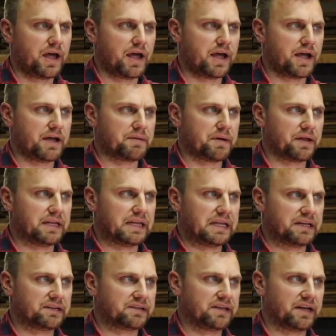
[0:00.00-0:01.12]
Um, uh,
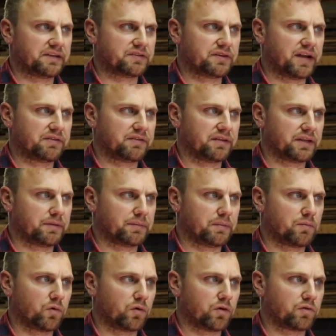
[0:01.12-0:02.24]
it's nicer to have a little bit
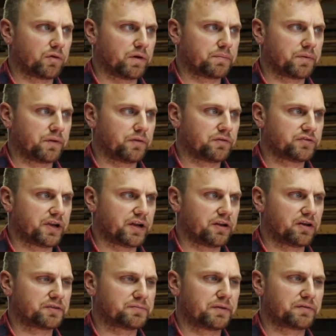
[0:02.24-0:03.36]
more grip on those channel locks.